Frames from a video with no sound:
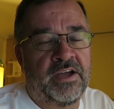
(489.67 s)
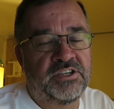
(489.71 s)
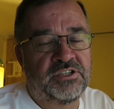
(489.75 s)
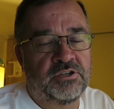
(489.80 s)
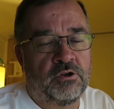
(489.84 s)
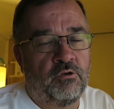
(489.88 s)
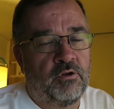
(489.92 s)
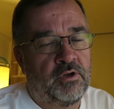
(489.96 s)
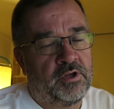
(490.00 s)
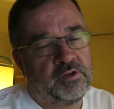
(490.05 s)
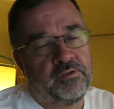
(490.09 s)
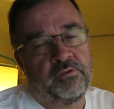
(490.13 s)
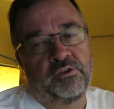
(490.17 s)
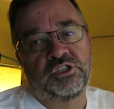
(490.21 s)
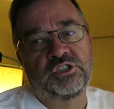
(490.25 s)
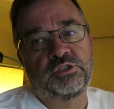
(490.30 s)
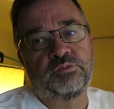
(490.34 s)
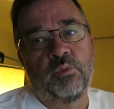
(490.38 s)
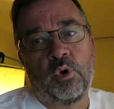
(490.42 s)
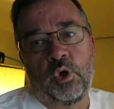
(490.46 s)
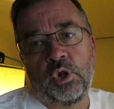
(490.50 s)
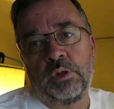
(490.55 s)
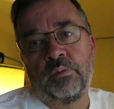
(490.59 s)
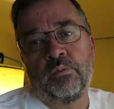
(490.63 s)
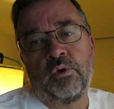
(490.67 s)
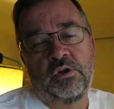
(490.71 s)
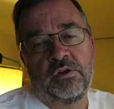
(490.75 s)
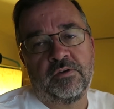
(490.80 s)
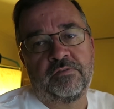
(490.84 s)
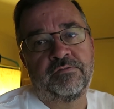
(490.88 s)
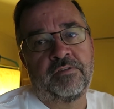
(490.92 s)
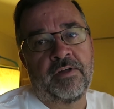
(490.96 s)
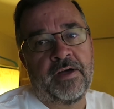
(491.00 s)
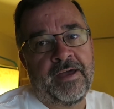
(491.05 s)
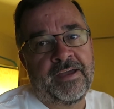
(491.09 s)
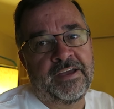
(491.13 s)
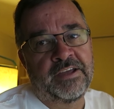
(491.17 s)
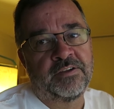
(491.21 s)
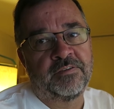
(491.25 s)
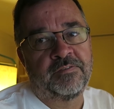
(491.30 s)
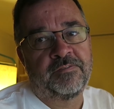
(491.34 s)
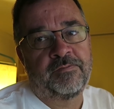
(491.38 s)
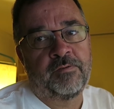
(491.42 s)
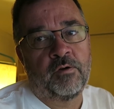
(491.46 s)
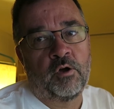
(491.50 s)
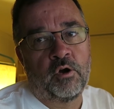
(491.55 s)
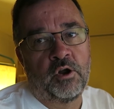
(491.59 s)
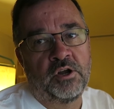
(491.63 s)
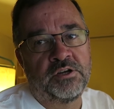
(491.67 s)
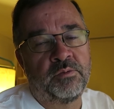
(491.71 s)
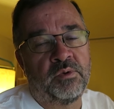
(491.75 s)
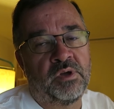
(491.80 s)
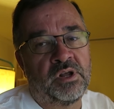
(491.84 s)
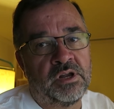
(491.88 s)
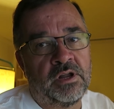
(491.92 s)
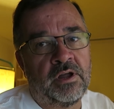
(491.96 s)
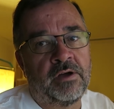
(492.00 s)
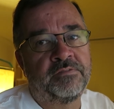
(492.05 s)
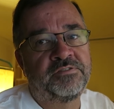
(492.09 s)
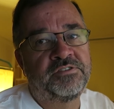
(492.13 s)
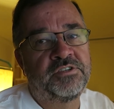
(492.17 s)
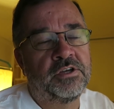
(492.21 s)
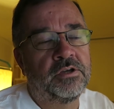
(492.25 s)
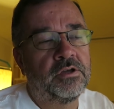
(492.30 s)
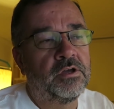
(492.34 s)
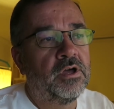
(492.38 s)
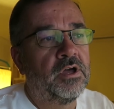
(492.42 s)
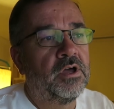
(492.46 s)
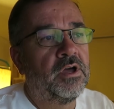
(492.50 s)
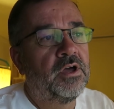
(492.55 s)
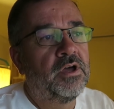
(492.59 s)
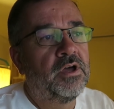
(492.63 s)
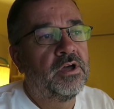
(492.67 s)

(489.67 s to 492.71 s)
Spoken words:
guess a relatively small amount of flying in Florida, but loved it.